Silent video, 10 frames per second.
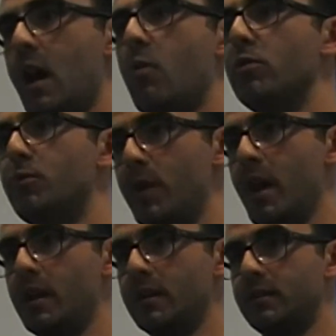I will
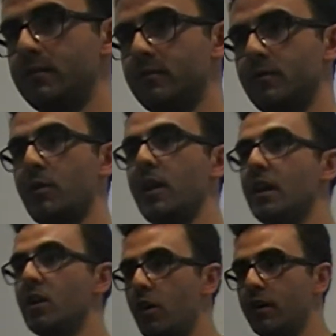create it.
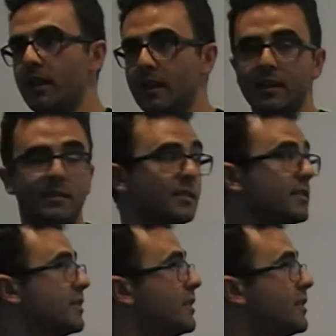Create on insert.